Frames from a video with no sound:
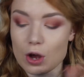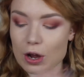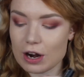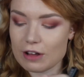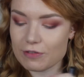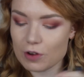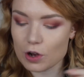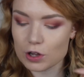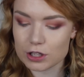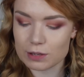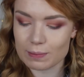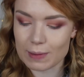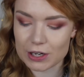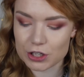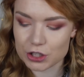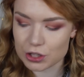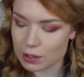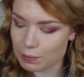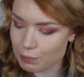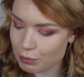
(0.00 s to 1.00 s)
Oh, and I forgot to
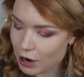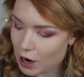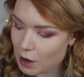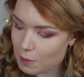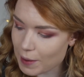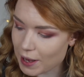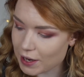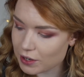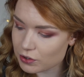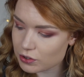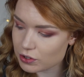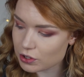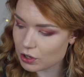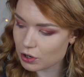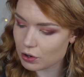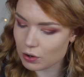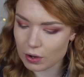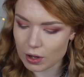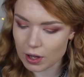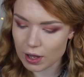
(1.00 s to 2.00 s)
mention the brow
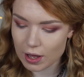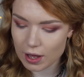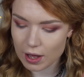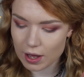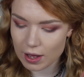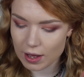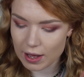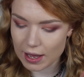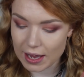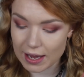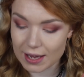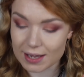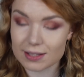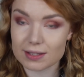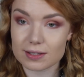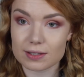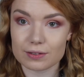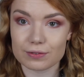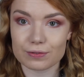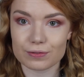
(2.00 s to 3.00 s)
pencil
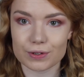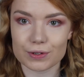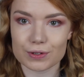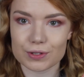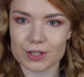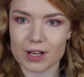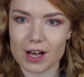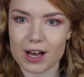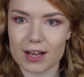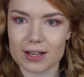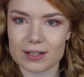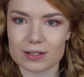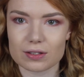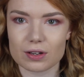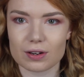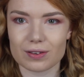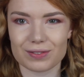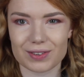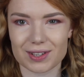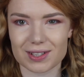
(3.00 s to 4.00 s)
is full size,
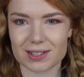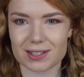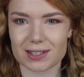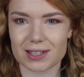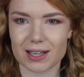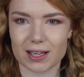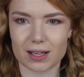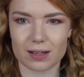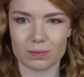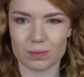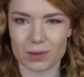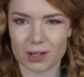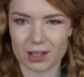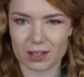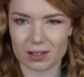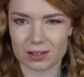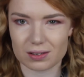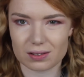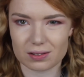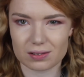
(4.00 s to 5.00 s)
obviously,
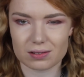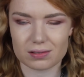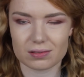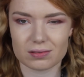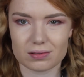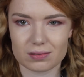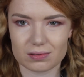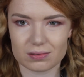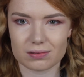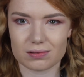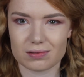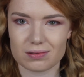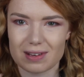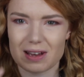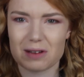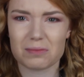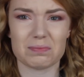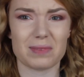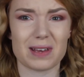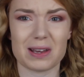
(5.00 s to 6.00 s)

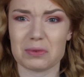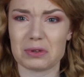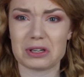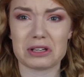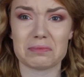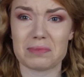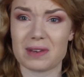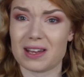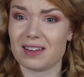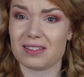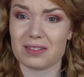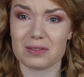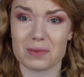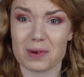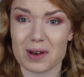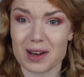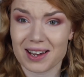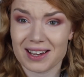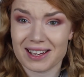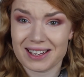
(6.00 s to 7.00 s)
because how big would it be
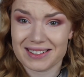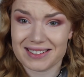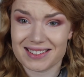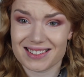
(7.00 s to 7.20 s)
otherwise?